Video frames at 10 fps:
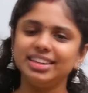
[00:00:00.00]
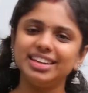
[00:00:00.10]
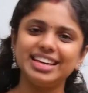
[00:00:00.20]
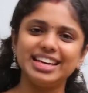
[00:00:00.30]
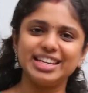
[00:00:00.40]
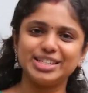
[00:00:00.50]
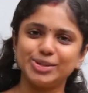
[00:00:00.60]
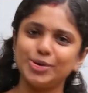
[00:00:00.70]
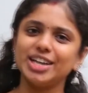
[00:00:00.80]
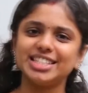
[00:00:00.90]
Yes,
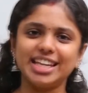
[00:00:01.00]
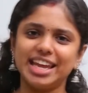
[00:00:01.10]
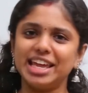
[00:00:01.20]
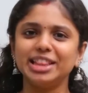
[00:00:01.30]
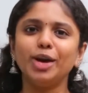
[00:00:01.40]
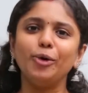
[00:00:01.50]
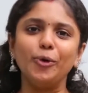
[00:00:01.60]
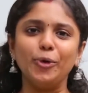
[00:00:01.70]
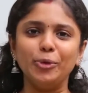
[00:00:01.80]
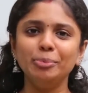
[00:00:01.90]
you are staying the
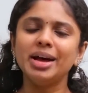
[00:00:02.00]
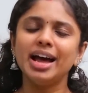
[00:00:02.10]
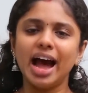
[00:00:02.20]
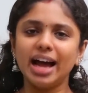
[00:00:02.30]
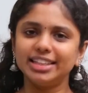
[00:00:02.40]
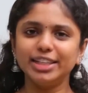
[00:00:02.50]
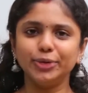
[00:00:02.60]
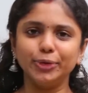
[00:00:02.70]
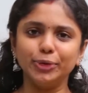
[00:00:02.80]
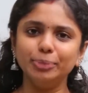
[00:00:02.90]
home at the
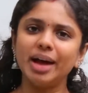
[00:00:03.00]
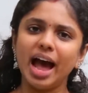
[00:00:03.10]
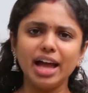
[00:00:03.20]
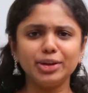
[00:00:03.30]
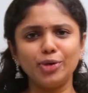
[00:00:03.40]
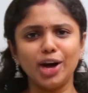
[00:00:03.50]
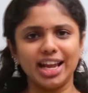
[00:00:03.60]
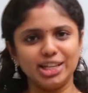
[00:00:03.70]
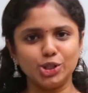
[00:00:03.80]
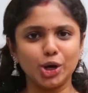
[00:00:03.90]
home and you are
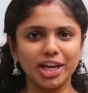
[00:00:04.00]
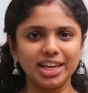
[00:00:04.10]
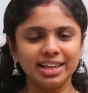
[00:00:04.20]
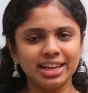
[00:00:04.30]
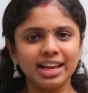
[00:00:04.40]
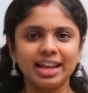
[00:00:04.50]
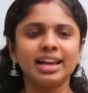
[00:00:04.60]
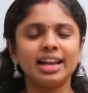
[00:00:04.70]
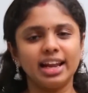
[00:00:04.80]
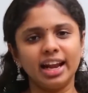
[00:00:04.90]
enjoying
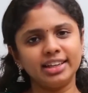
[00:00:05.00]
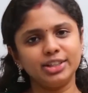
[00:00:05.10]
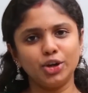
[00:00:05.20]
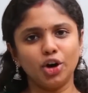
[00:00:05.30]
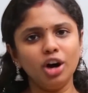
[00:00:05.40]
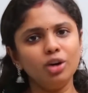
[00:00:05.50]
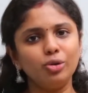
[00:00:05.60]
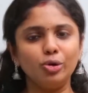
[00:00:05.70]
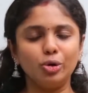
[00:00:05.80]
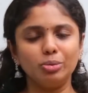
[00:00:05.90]
at your
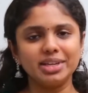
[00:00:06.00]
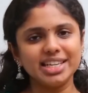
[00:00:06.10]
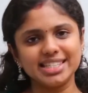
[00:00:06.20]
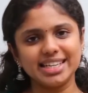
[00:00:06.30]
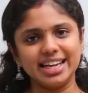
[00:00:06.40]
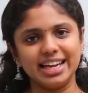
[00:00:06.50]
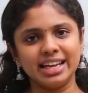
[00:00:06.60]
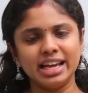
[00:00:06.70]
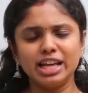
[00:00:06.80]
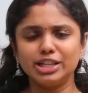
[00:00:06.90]
home, isn't
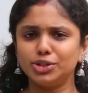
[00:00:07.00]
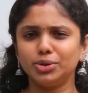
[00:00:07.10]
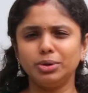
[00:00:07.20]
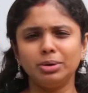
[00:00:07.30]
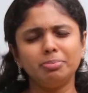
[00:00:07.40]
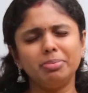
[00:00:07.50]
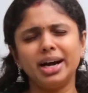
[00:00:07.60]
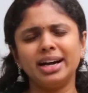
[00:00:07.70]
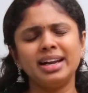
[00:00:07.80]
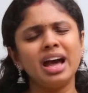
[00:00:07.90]
it? So,
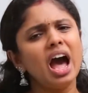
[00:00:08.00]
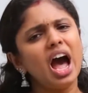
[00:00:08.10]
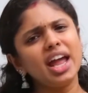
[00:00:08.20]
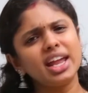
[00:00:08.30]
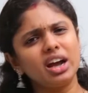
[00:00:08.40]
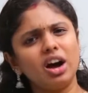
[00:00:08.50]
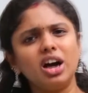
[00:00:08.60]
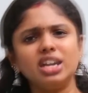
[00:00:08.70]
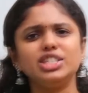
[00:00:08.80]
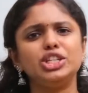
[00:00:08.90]
but I
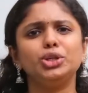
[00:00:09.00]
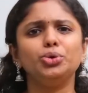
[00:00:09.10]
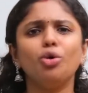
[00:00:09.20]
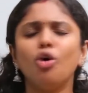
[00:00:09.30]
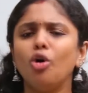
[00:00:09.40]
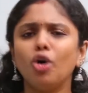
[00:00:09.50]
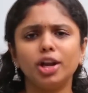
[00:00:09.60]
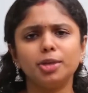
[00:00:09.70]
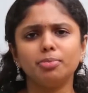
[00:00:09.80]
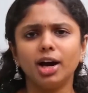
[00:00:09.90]
can't see you all
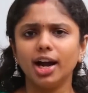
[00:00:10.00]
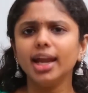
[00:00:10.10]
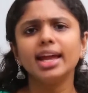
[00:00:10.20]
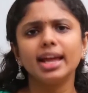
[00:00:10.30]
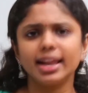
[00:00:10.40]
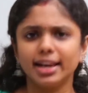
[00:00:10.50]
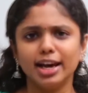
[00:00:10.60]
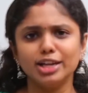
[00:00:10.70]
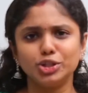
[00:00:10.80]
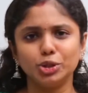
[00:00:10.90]
in my
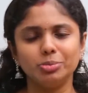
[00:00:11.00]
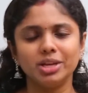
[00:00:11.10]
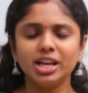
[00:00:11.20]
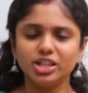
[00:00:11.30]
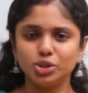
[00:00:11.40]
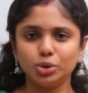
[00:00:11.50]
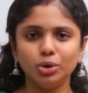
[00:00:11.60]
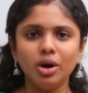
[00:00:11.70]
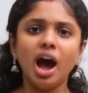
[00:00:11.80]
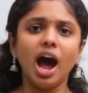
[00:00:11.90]
classroom.
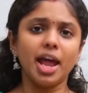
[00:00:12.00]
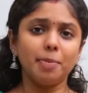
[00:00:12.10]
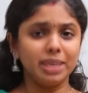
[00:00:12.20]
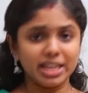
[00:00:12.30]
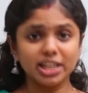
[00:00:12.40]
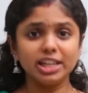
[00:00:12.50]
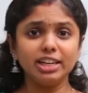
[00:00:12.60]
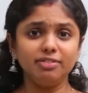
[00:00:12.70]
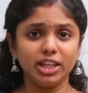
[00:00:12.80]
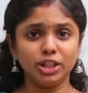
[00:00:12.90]
So, I am
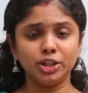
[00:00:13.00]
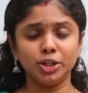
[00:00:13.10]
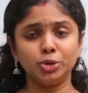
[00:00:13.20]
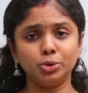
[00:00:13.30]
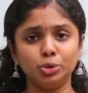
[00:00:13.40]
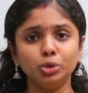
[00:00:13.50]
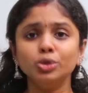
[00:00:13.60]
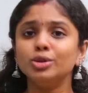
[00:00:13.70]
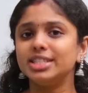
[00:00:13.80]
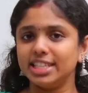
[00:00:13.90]
eagerly waiting you to
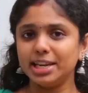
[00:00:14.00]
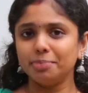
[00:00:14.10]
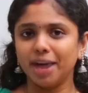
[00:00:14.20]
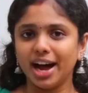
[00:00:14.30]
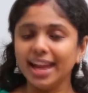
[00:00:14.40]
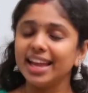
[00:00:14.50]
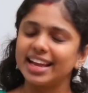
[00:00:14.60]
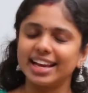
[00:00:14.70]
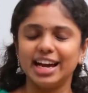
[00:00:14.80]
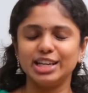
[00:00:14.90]
see in my
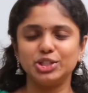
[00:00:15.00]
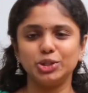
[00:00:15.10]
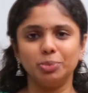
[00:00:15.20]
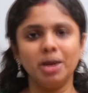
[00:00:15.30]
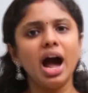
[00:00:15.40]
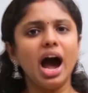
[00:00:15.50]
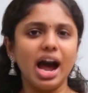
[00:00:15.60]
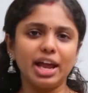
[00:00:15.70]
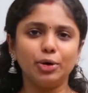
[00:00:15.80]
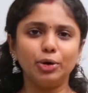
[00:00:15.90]
classroom.
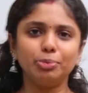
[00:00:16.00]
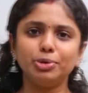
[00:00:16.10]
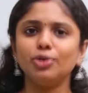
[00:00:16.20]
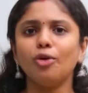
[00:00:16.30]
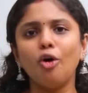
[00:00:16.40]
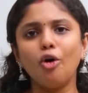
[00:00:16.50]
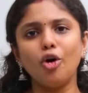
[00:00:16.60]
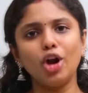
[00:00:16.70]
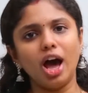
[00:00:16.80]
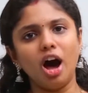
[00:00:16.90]
I hope you
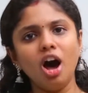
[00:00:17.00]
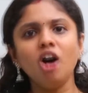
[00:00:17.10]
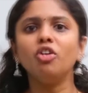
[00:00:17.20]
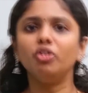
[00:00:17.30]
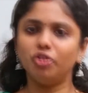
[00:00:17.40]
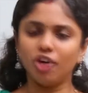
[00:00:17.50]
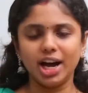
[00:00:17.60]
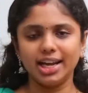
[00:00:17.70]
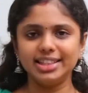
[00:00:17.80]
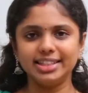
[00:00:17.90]
all are
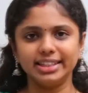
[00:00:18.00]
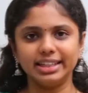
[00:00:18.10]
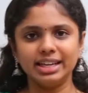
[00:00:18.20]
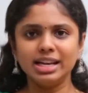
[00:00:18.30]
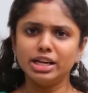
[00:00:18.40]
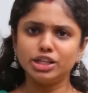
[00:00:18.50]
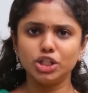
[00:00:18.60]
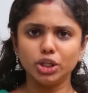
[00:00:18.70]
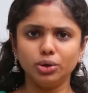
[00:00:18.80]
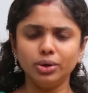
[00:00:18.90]
fine there.
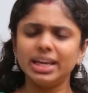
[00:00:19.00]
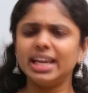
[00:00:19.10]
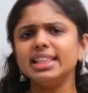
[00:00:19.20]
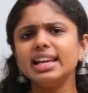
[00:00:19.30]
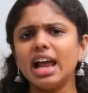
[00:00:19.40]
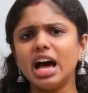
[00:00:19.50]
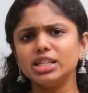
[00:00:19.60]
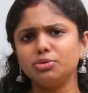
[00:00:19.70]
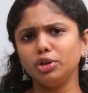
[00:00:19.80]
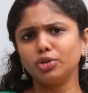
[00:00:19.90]
So, in the
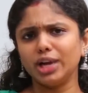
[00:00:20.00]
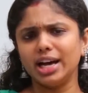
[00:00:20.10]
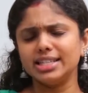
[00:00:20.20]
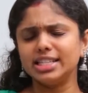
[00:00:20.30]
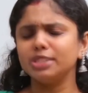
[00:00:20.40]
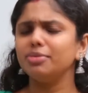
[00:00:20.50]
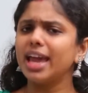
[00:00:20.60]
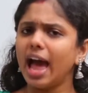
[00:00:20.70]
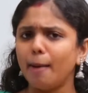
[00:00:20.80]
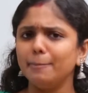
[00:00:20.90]
last few classes, we
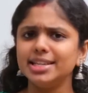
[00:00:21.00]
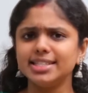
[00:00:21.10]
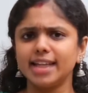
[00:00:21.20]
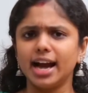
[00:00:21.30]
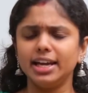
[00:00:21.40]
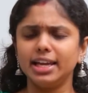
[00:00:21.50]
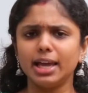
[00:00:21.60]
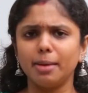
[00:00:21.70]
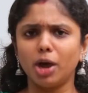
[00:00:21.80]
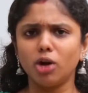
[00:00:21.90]
have been
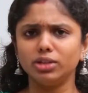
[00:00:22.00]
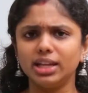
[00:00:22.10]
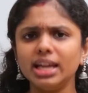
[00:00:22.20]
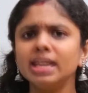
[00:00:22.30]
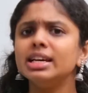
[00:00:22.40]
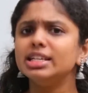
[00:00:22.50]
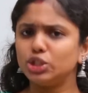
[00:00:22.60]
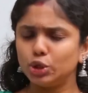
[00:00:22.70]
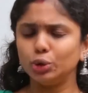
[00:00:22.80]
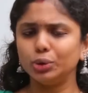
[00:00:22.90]
studying about the
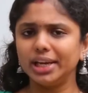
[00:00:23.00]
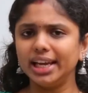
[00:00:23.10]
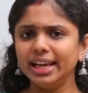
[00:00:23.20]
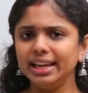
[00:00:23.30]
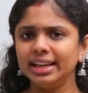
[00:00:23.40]
story.